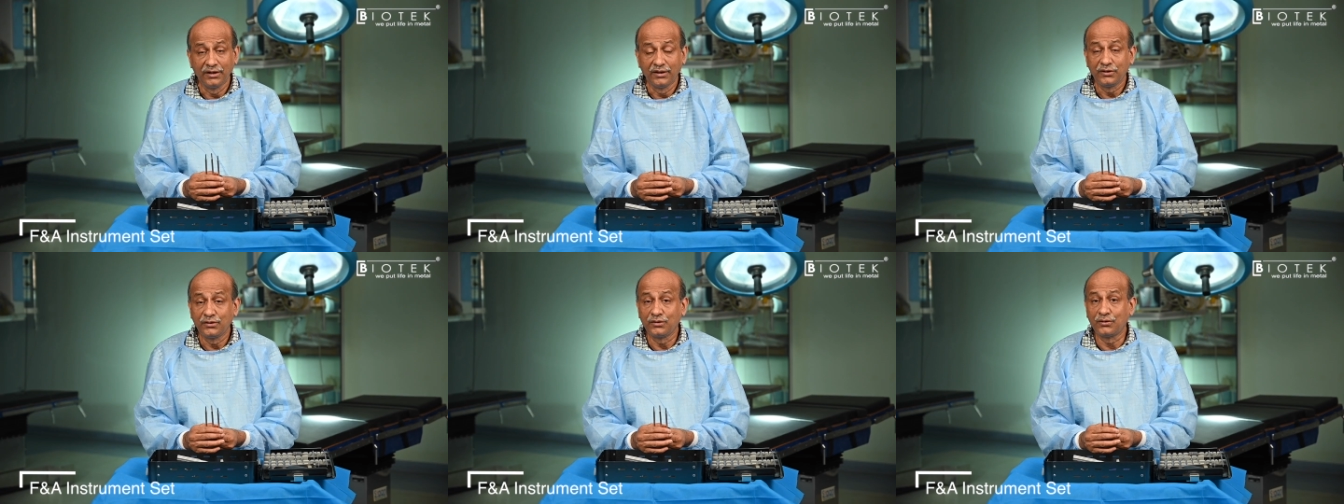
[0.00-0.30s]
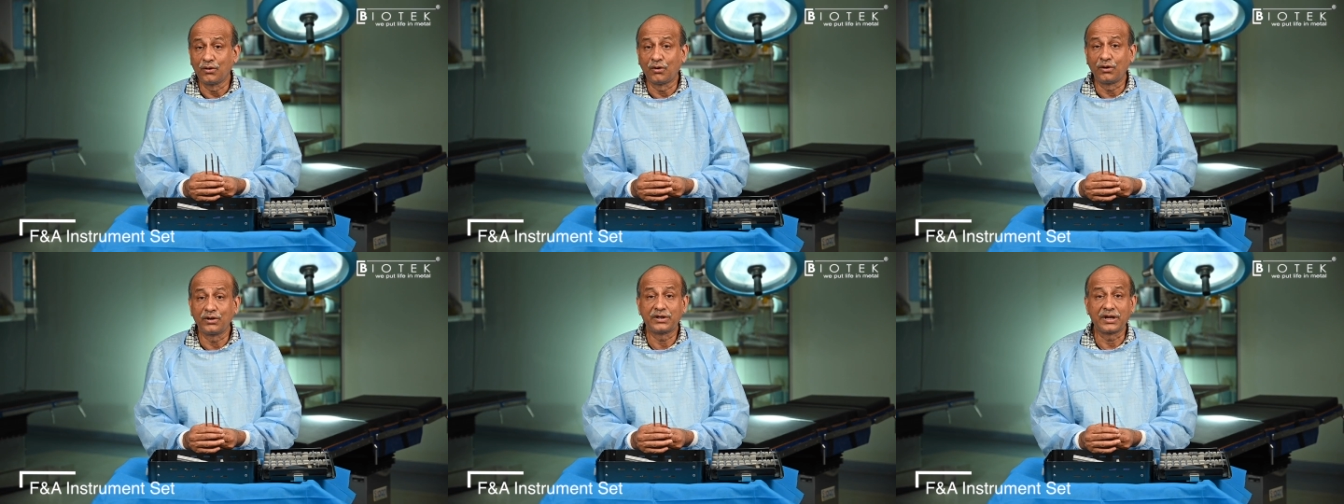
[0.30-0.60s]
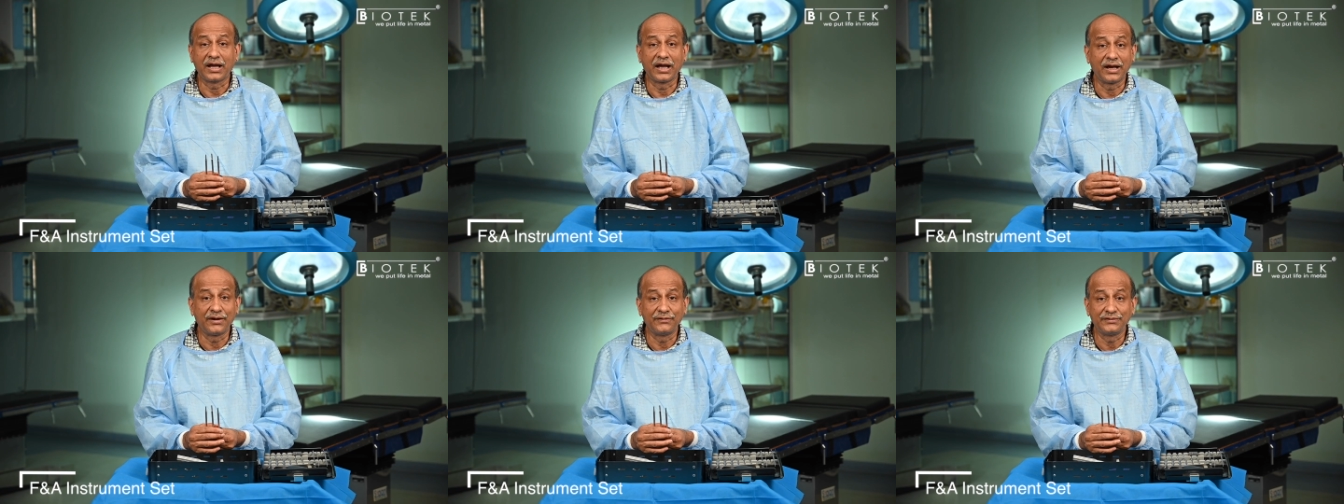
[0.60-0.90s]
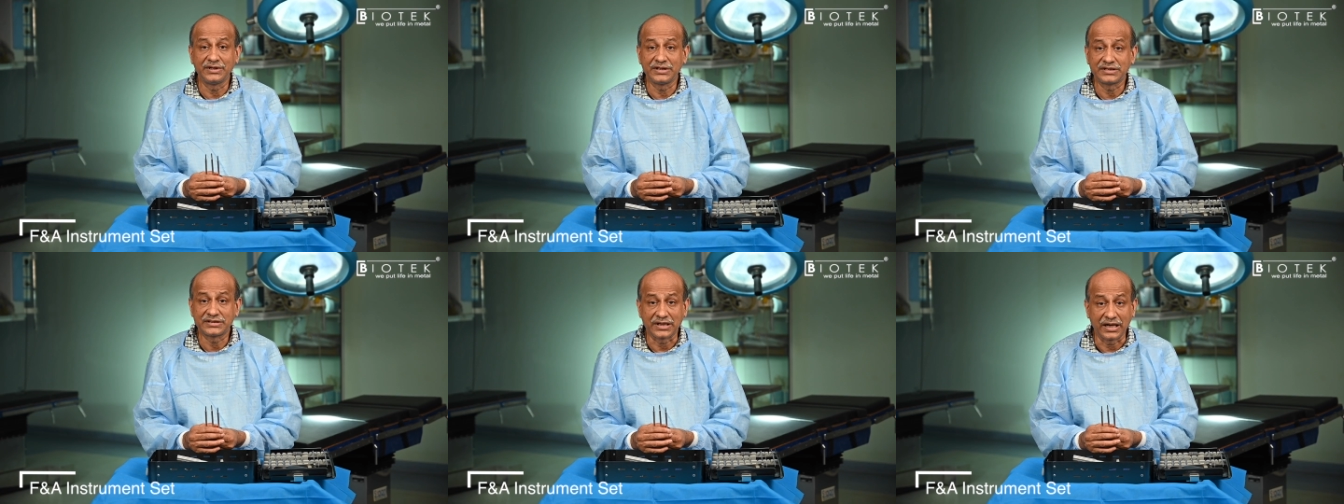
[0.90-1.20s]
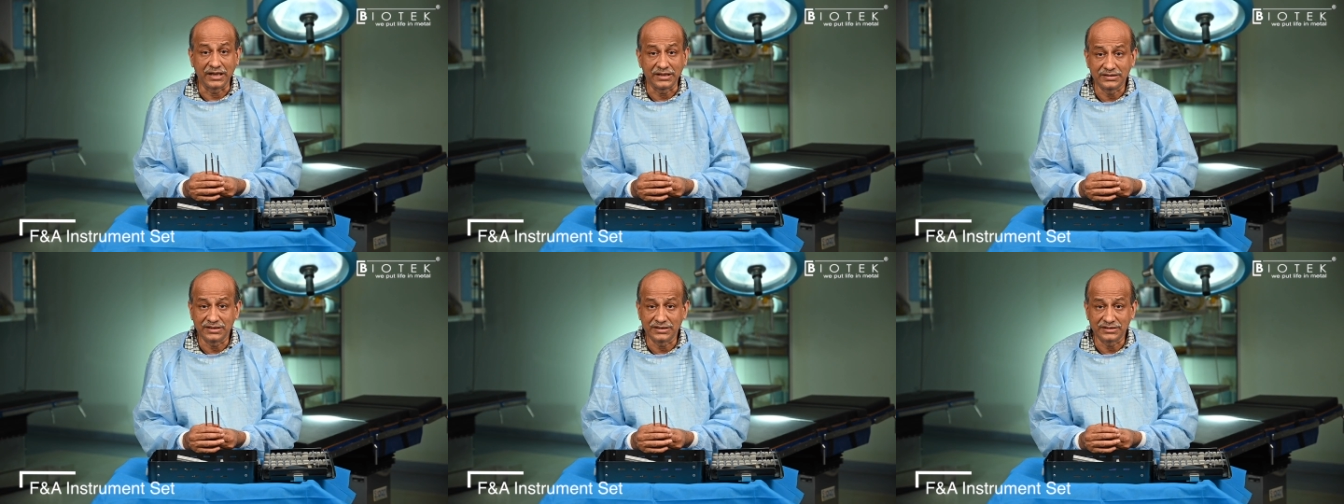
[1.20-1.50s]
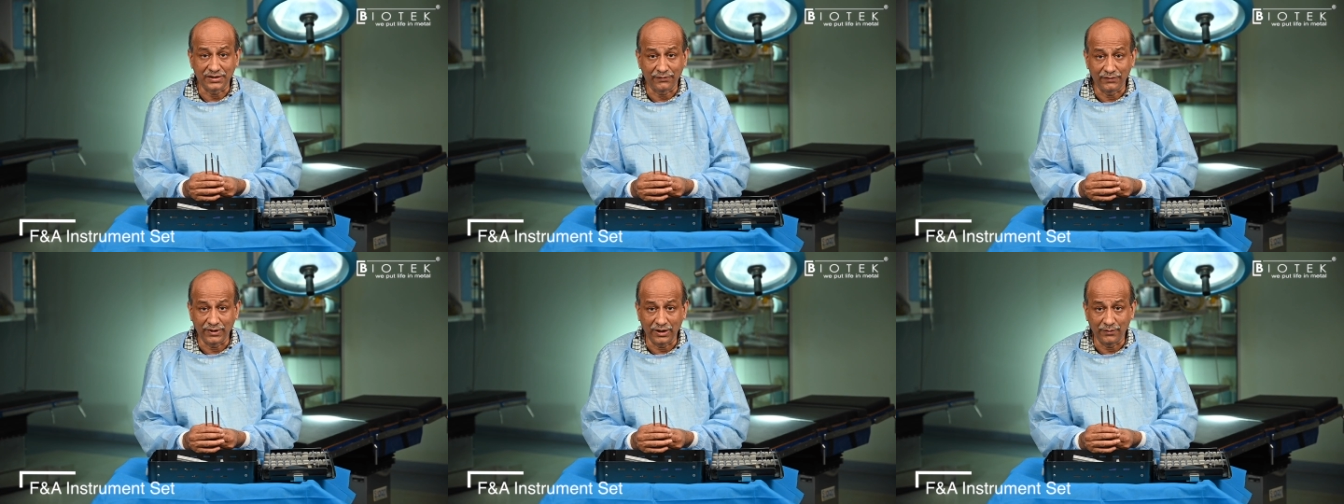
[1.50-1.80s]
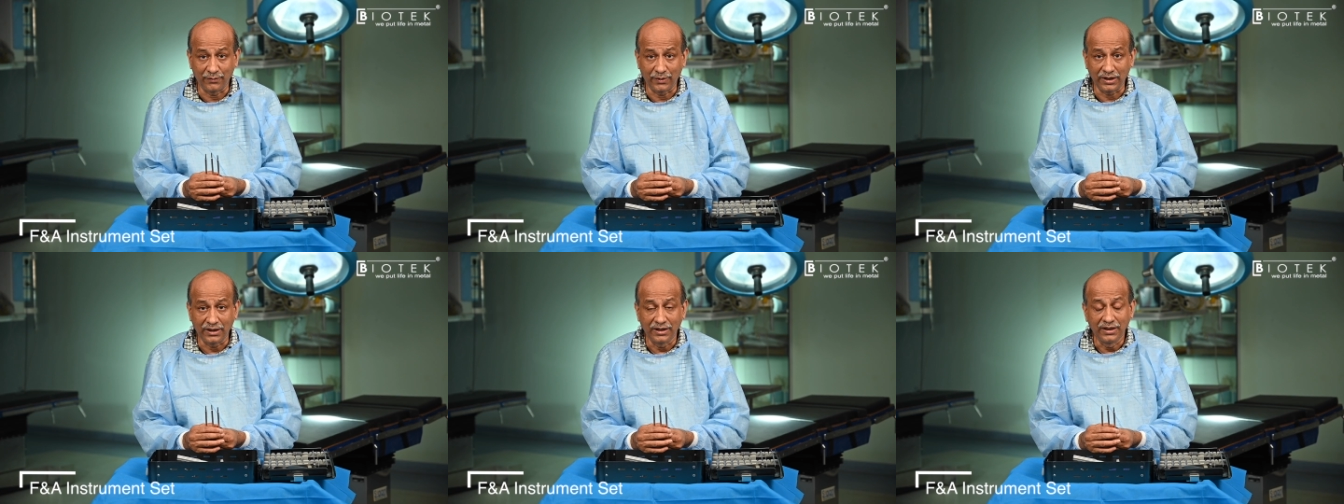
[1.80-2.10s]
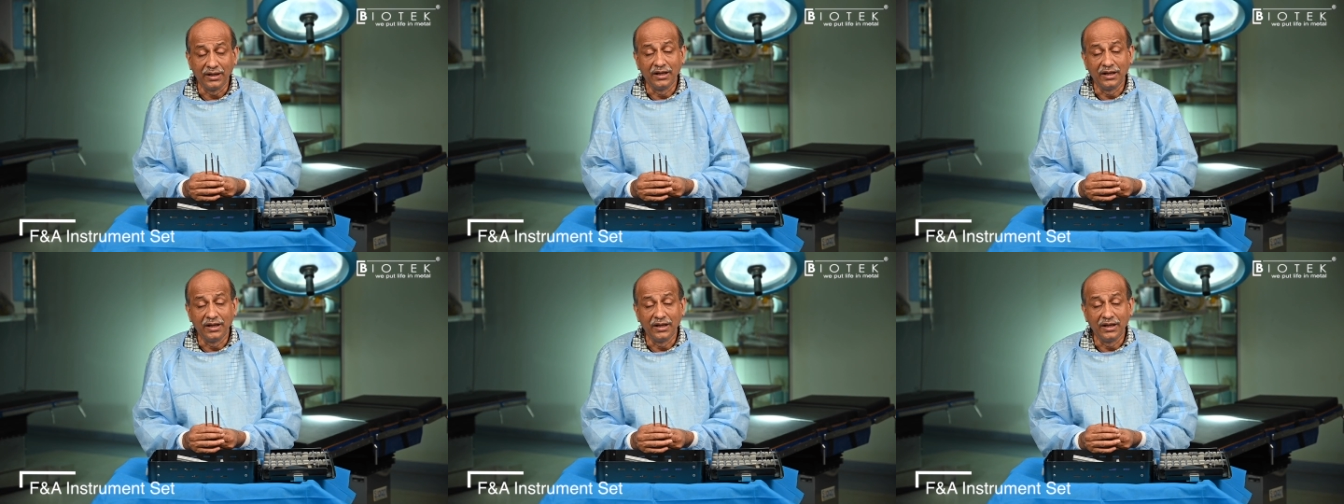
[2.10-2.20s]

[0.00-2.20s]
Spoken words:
you don't have these sizes available.